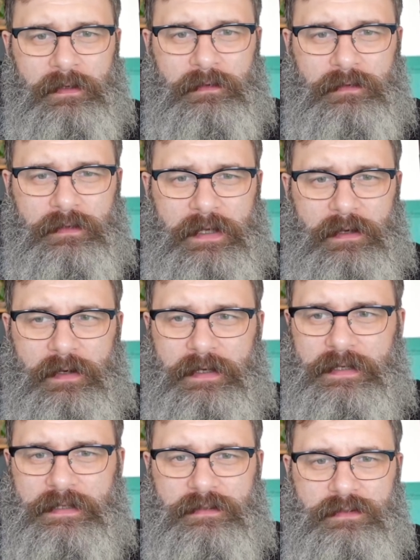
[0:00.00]
So now I
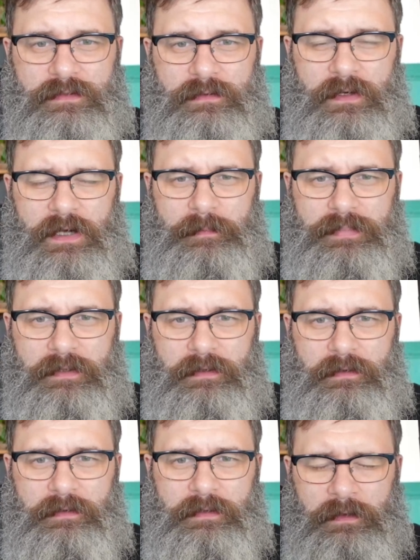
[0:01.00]
need to
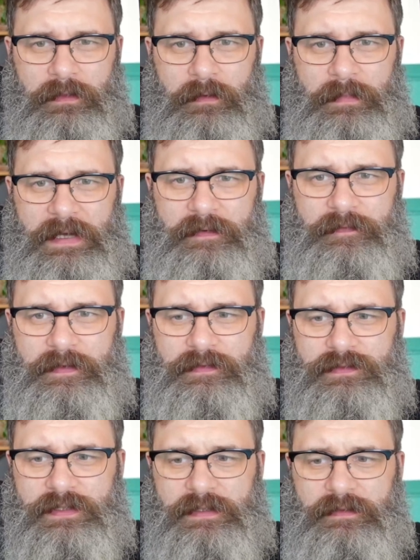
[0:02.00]
upload the manifest
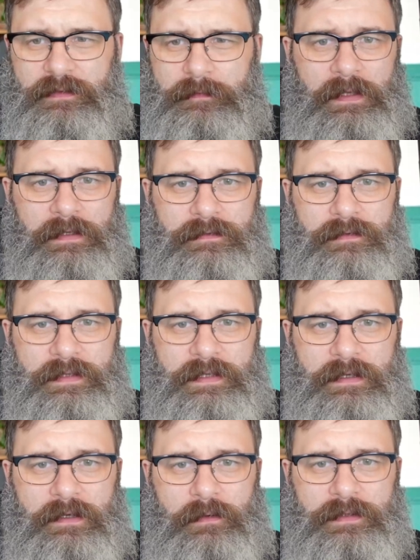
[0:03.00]
JSON into
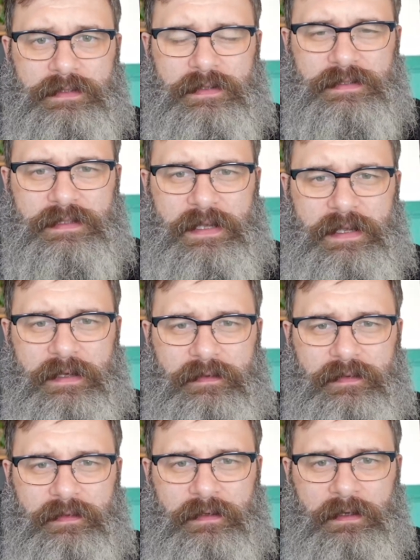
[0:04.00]
here, go into the
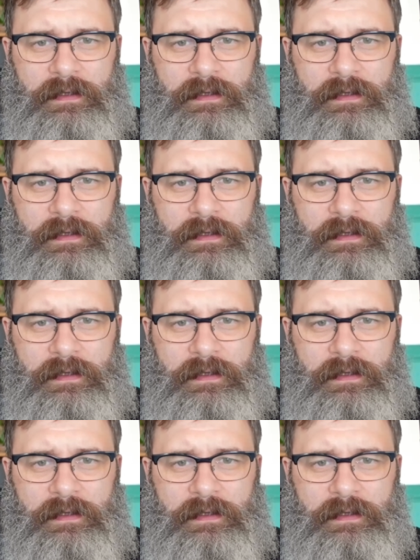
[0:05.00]
JS,